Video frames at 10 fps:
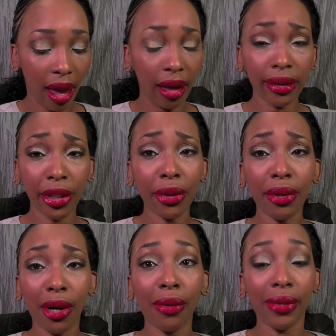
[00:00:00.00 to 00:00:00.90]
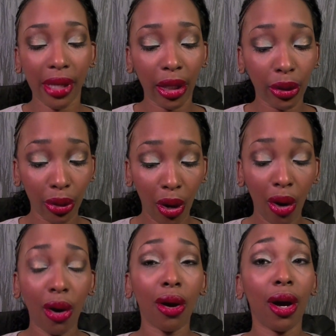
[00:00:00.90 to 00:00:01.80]
A little goes a
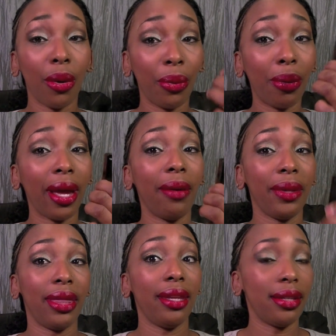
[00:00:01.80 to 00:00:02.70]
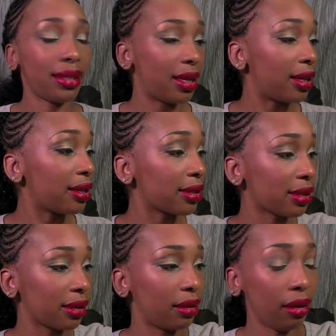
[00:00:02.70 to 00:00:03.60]
long way with these
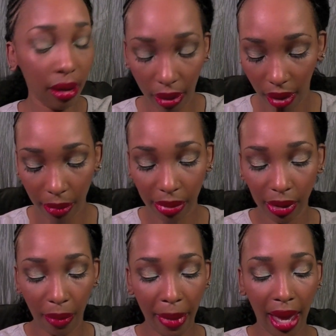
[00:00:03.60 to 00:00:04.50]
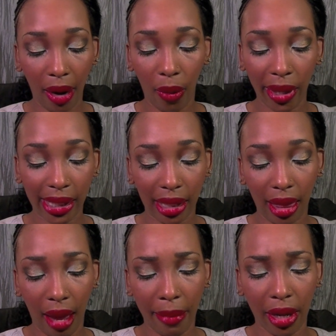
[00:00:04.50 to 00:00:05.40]
things. Oh, I'm so mad I wasted
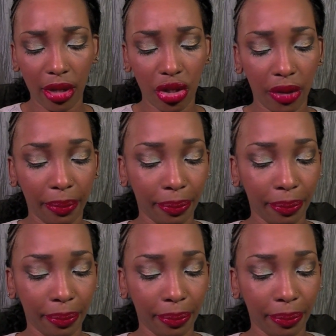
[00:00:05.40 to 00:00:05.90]
that much.